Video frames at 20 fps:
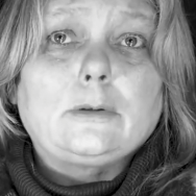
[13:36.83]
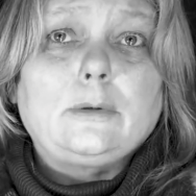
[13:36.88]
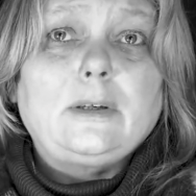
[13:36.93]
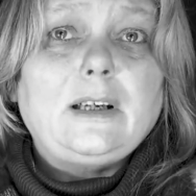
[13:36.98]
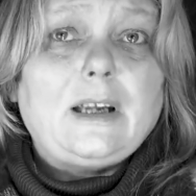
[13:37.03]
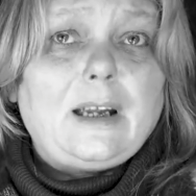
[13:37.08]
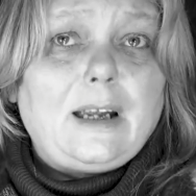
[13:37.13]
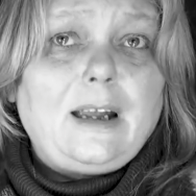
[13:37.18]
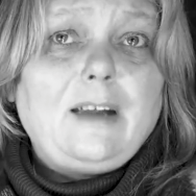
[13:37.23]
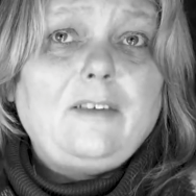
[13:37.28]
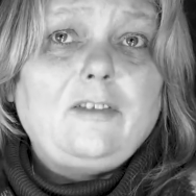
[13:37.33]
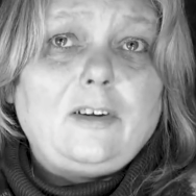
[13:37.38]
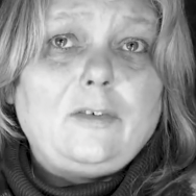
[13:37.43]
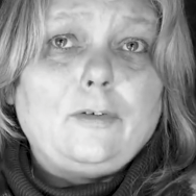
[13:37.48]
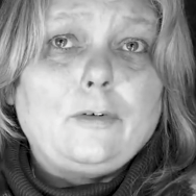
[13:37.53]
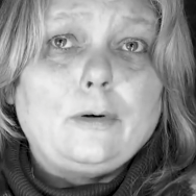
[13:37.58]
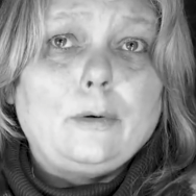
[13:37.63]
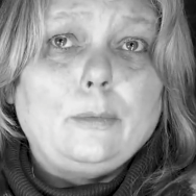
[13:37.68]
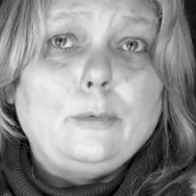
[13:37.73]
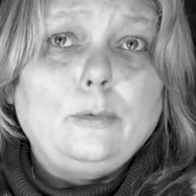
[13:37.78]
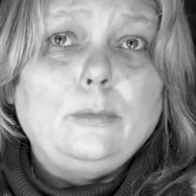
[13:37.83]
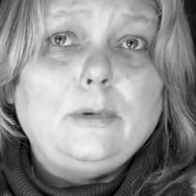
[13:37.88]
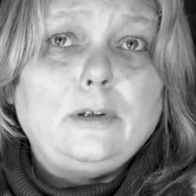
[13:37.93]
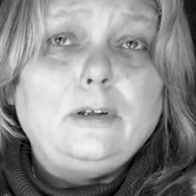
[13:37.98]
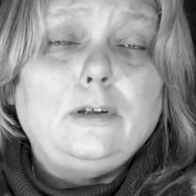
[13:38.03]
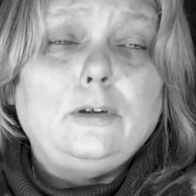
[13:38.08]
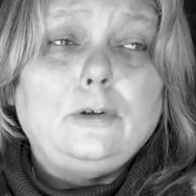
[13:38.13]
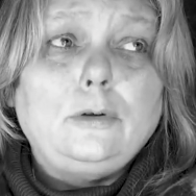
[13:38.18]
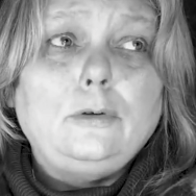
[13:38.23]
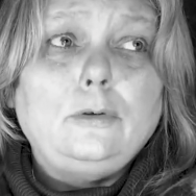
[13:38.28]
quite heavy for a woman
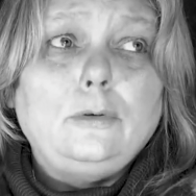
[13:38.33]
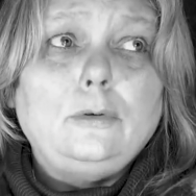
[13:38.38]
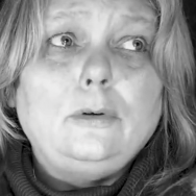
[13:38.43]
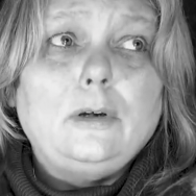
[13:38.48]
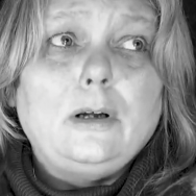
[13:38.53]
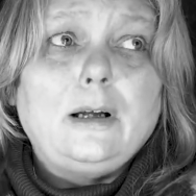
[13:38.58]
to do,